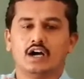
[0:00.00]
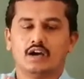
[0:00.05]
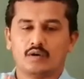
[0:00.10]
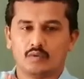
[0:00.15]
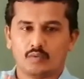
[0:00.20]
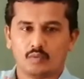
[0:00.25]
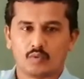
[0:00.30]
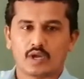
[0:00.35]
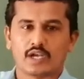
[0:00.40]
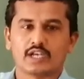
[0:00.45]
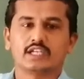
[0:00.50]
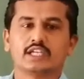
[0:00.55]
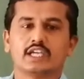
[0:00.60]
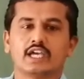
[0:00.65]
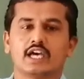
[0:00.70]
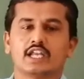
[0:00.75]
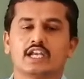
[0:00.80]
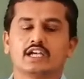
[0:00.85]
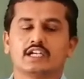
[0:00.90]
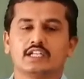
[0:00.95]
one
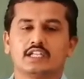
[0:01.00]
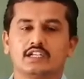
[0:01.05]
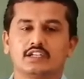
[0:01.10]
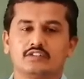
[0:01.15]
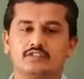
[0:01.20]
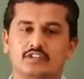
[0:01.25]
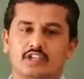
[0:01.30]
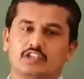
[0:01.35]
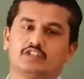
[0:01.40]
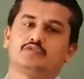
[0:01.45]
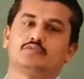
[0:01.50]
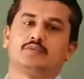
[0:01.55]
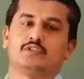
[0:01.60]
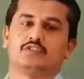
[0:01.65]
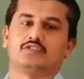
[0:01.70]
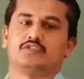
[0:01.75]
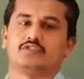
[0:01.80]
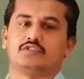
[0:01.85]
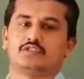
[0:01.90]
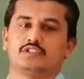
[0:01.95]
character is
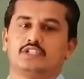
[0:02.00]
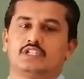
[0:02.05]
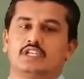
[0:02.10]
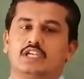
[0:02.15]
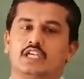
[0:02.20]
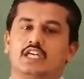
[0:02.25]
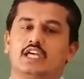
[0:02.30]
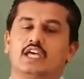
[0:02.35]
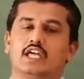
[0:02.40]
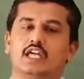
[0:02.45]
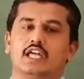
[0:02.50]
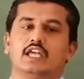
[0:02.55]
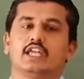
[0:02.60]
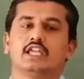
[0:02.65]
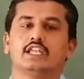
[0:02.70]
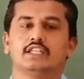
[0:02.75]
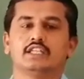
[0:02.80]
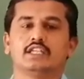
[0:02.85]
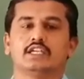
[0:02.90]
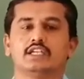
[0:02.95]
expressed
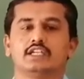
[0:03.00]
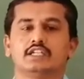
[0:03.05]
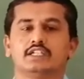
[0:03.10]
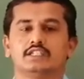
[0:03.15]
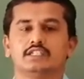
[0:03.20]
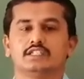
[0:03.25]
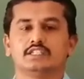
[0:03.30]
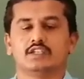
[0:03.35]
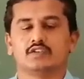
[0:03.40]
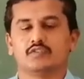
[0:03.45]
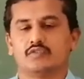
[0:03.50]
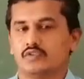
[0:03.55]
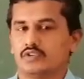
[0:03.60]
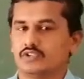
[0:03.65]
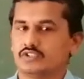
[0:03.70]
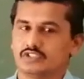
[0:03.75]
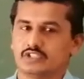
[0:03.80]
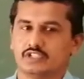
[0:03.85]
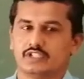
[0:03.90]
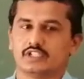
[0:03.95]
in the
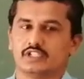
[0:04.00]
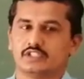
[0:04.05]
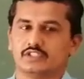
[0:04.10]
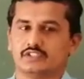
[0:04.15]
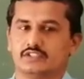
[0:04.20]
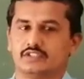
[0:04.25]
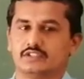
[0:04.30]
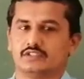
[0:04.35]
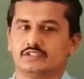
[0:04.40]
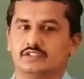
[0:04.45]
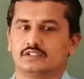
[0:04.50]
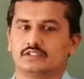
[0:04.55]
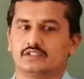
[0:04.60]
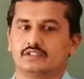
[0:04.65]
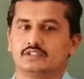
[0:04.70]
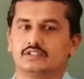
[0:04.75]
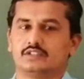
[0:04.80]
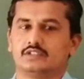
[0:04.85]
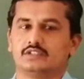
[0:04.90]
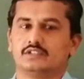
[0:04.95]
F1 generation,
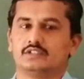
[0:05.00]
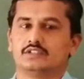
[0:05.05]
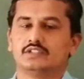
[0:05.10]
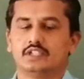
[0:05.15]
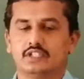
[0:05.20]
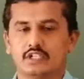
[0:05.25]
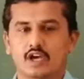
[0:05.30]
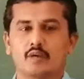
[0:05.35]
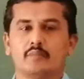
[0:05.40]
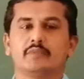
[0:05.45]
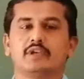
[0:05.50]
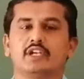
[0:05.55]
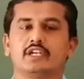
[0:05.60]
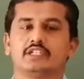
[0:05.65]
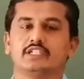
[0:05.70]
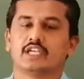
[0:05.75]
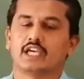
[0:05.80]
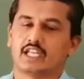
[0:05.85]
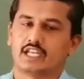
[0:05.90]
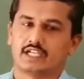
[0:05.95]
the
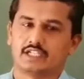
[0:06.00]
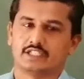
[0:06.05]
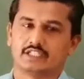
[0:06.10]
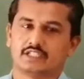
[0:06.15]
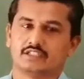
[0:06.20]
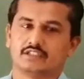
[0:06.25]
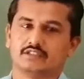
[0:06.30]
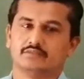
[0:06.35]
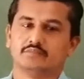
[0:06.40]
dominant character.